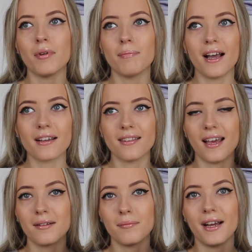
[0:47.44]
but back
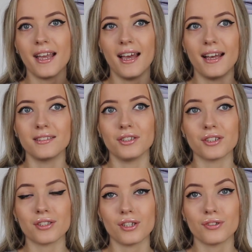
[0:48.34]
then my hair
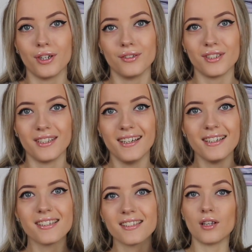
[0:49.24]
looked atrocious.
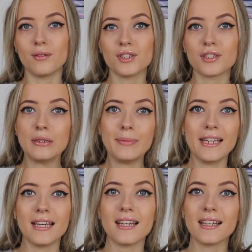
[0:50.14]
So I'm just going to
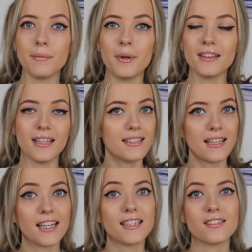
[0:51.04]
be clipping this
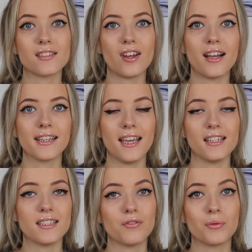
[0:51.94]
in and styling it
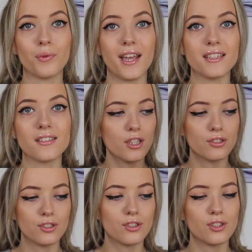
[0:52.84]
in different ways,
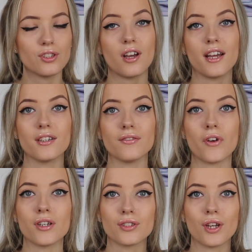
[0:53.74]
just to kind
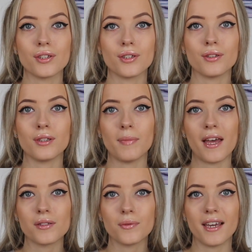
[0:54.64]
of show you the
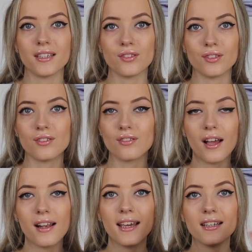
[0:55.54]
best way to
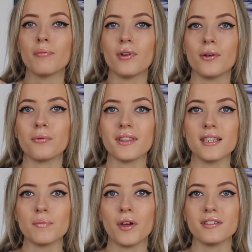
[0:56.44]
style it. But with
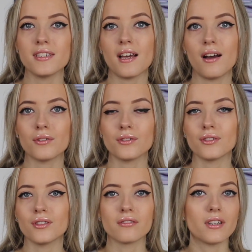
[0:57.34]
this ponytail, you
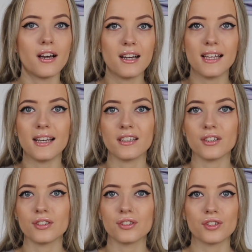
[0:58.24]
can curl it,
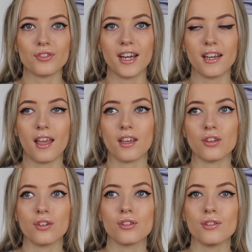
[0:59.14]
you can straighten it,
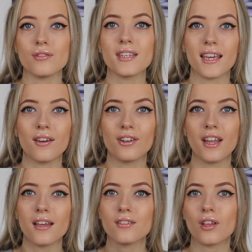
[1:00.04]
you can use heat on
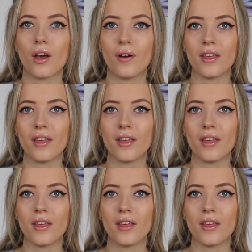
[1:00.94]
it, so I